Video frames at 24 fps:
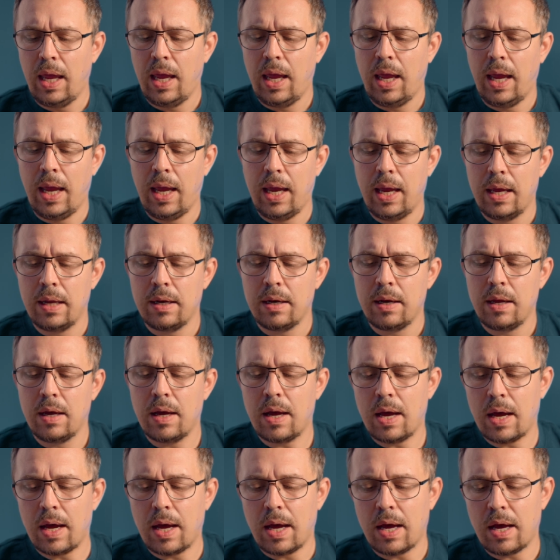And
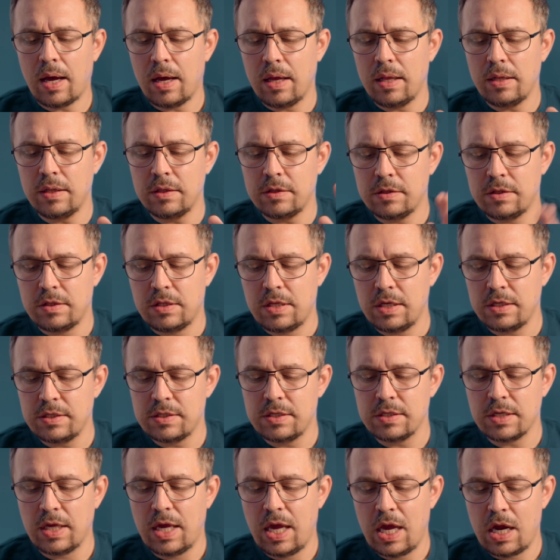
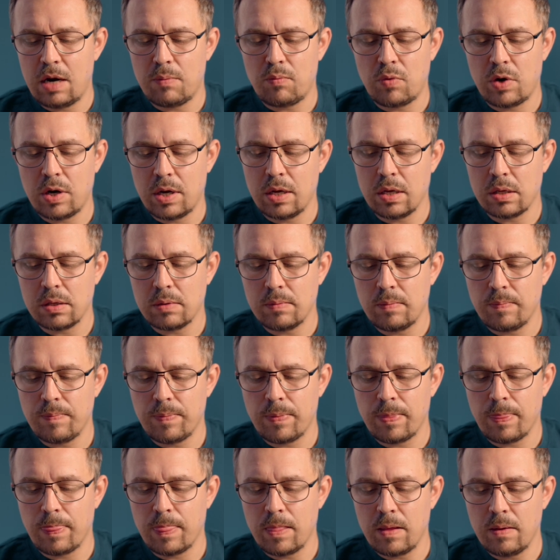this camera,
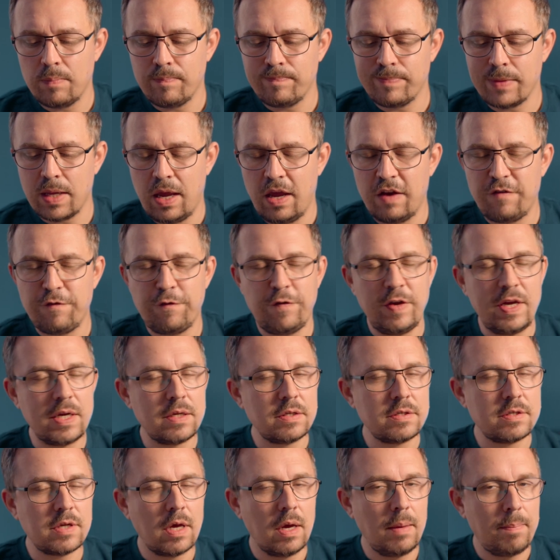it
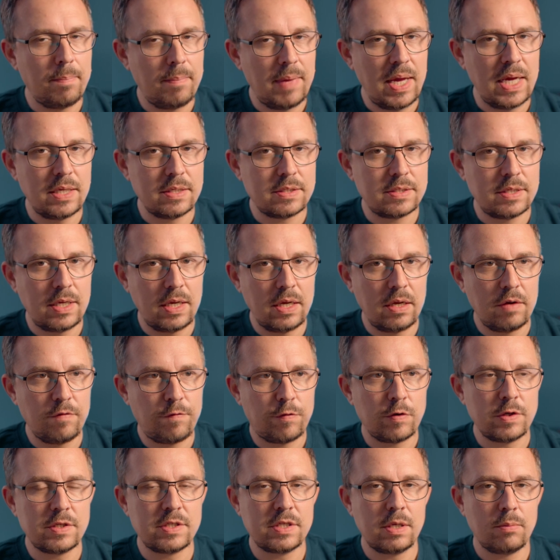feels amazing
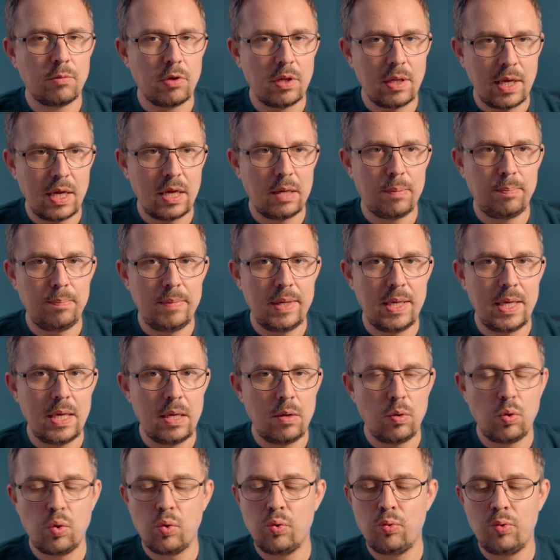for someone like me
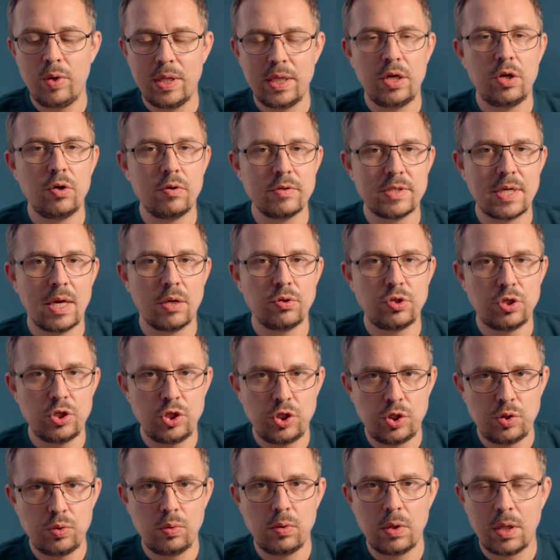who really knows how to
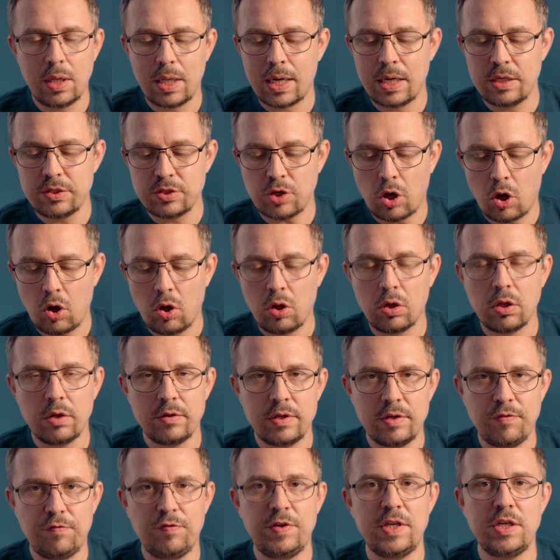utilize all of
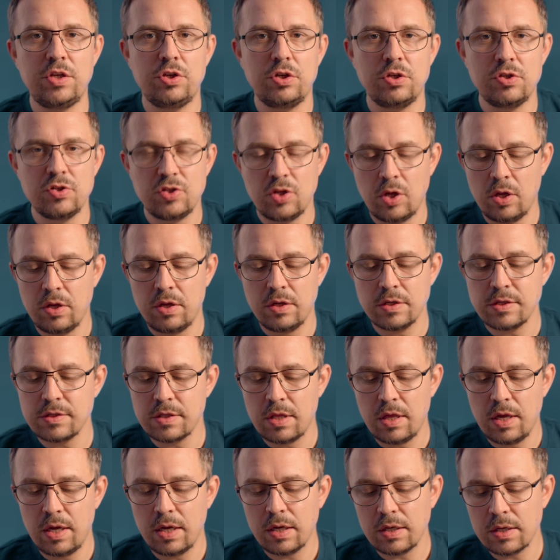the features on this
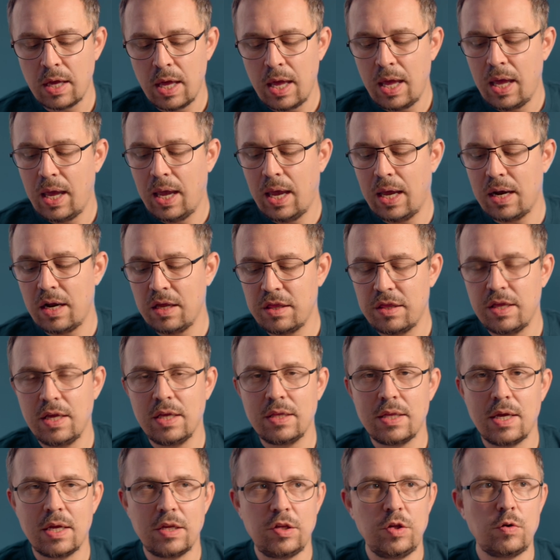thing. And I think
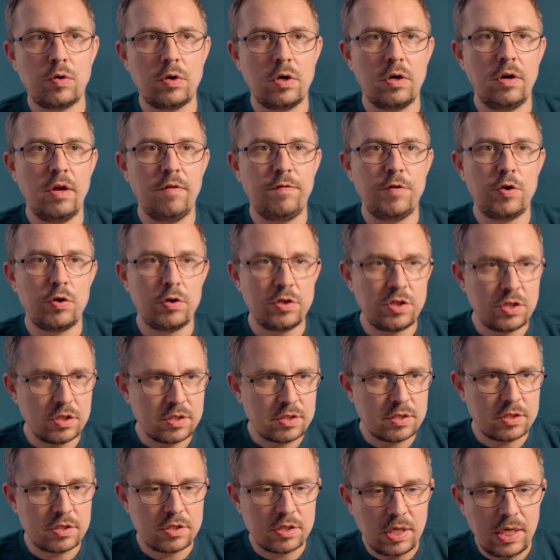that if you're
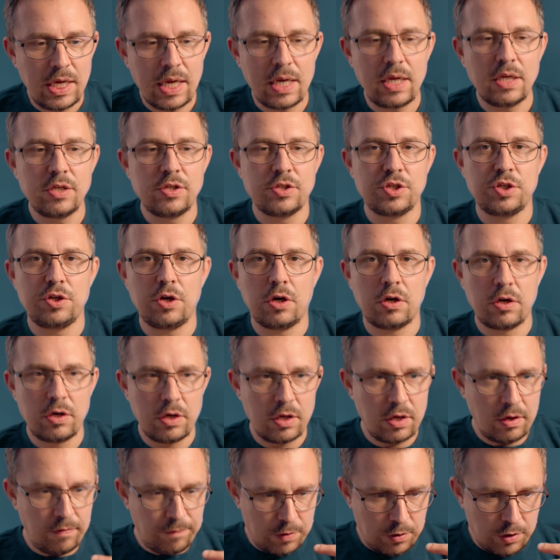just getting
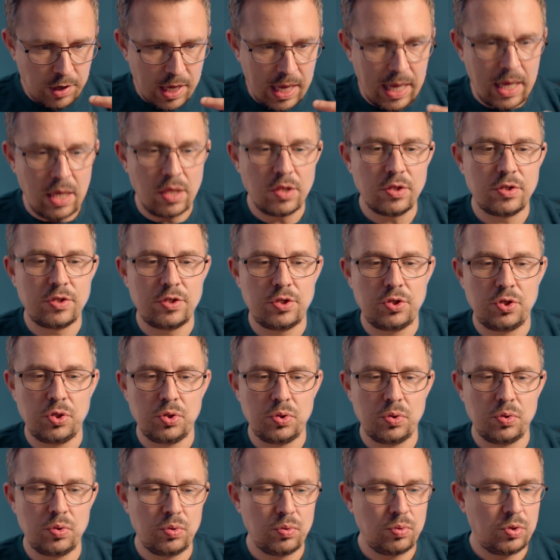started, if you're
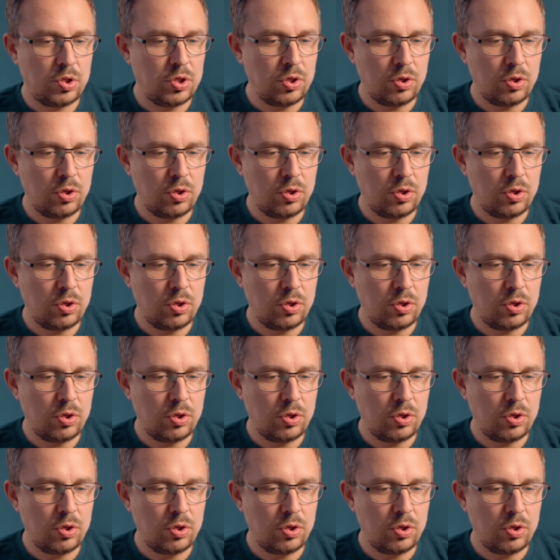into,